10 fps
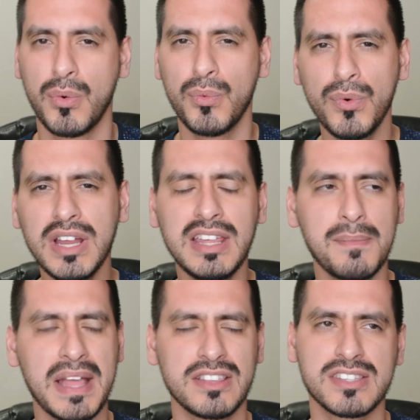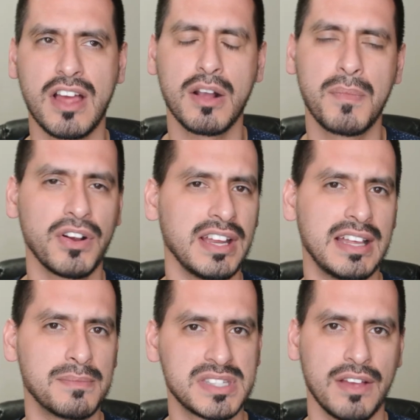really about the stock market
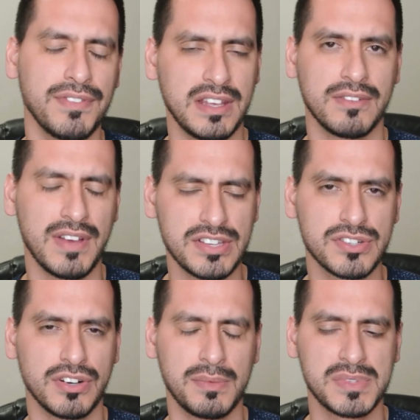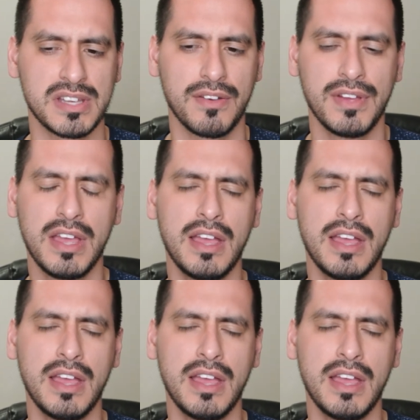himself, the investor himself.